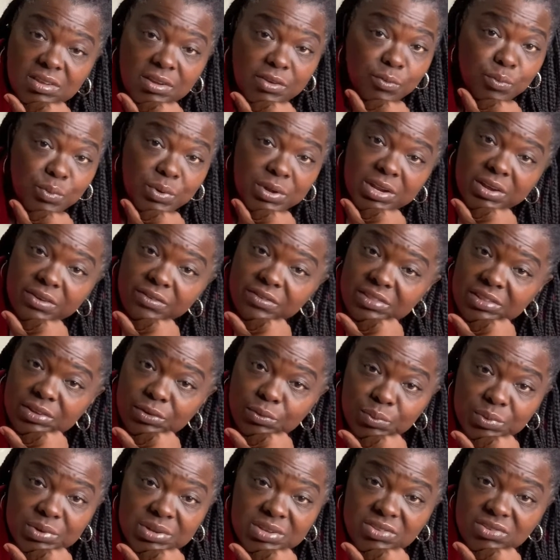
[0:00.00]
of whatever their
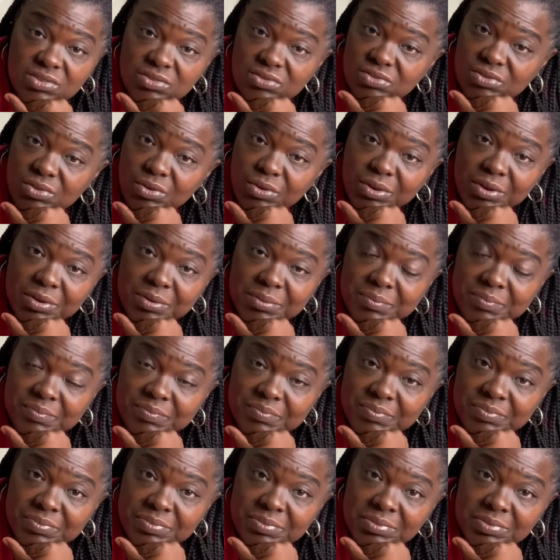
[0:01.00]
reasons are.
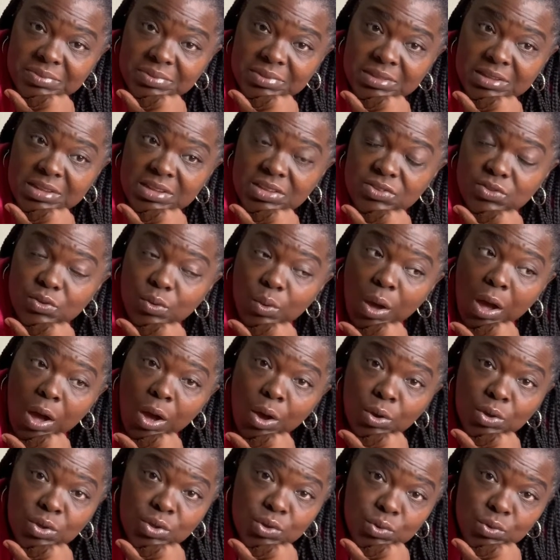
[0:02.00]
So
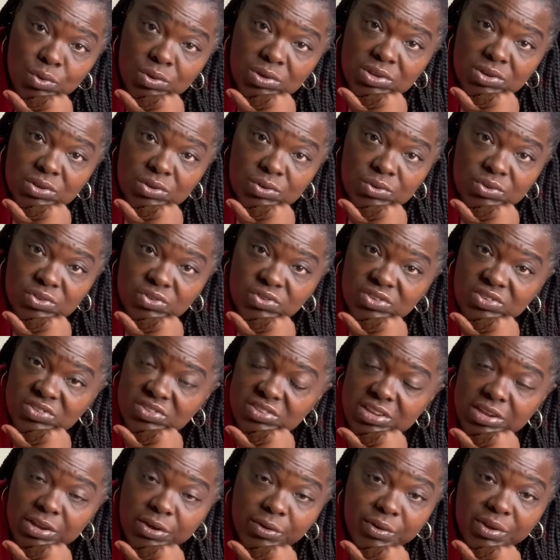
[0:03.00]
all you can do is
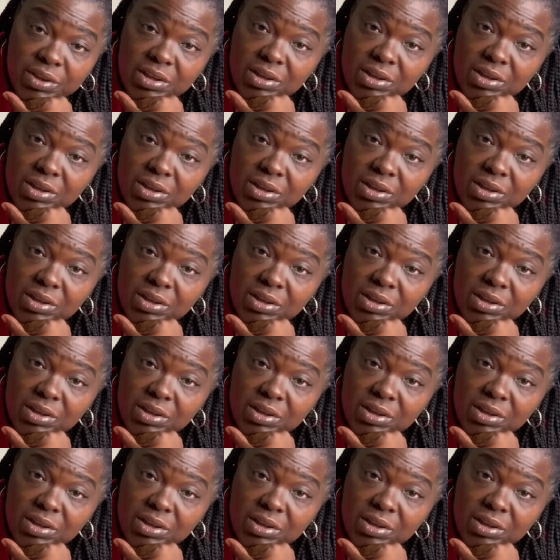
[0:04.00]
just carry